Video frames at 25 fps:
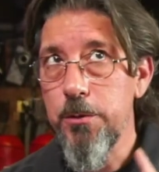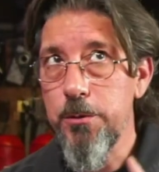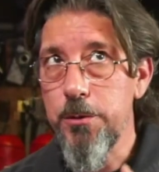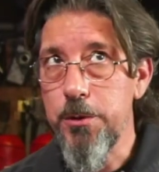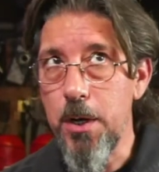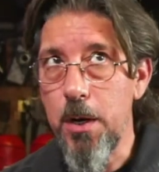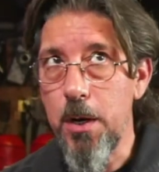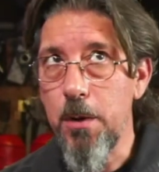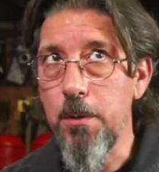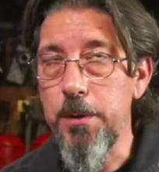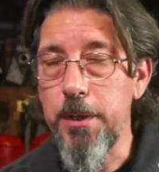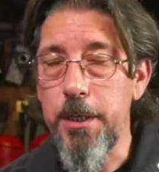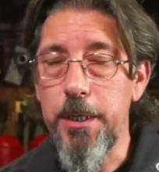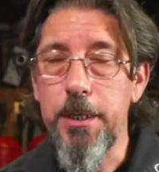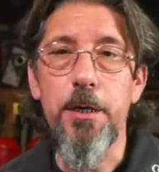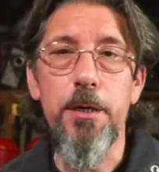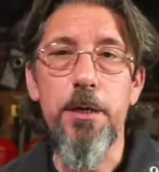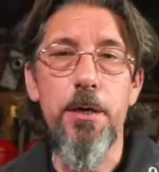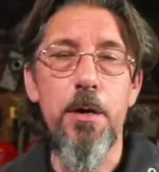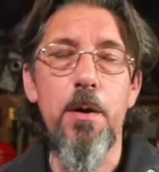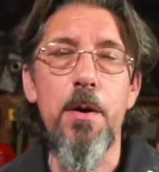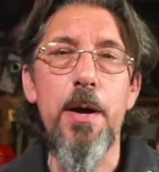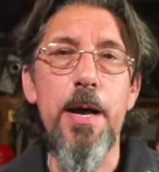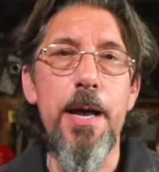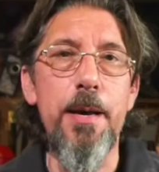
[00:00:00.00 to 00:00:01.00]
don't need to
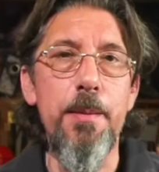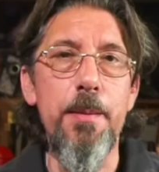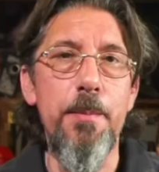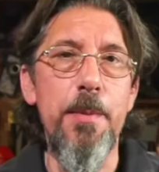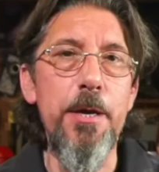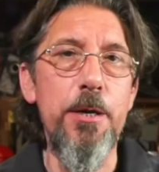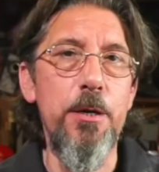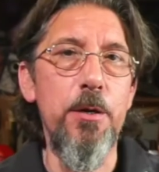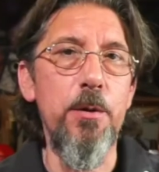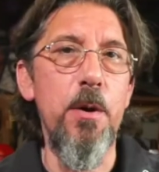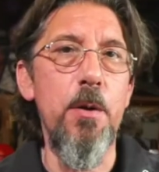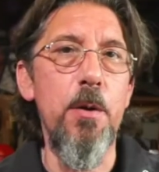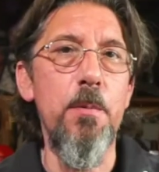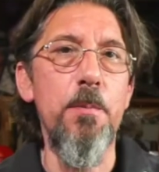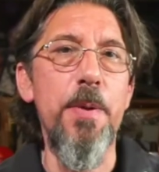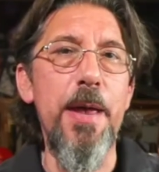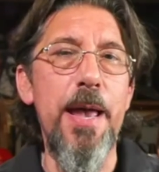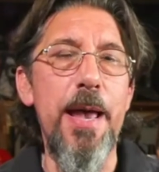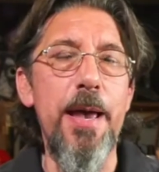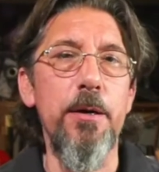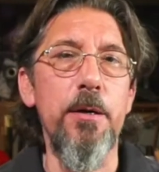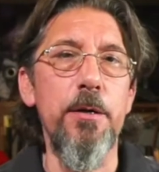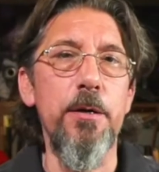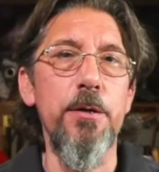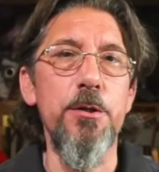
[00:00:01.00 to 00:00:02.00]
know how to make your own
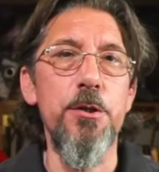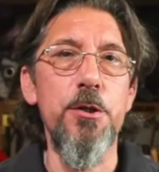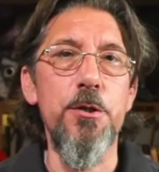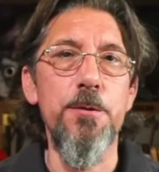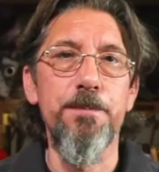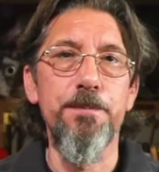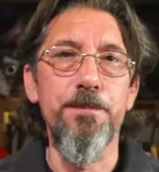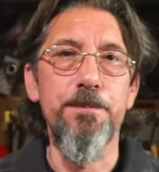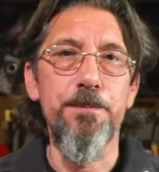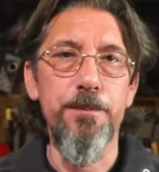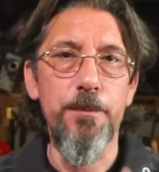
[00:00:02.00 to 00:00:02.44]
patterns.